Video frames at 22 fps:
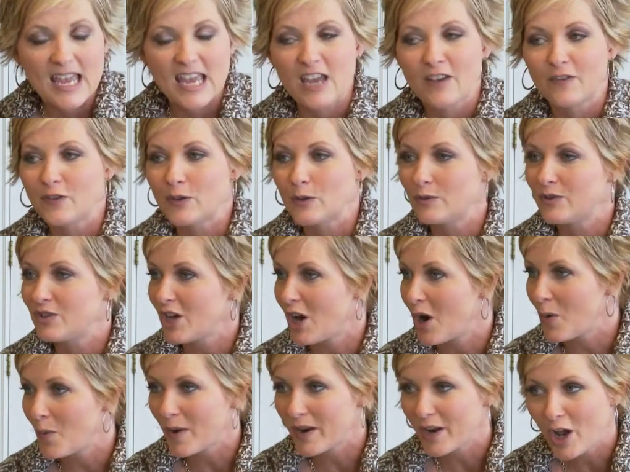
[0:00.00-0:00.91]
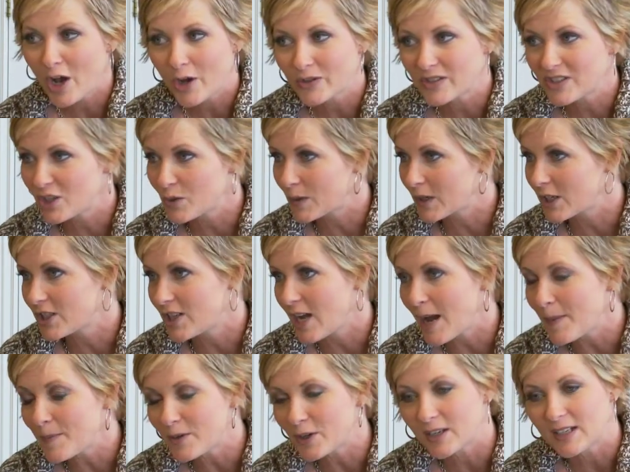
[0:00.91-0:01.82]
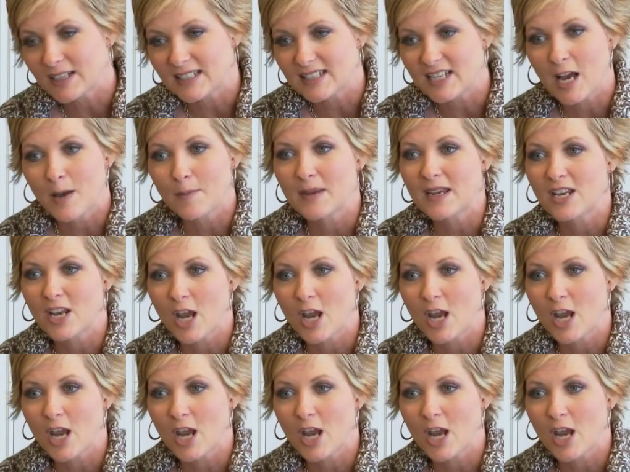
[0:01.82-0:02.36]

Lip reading: If you don't want to host a workshop, you're going to tell me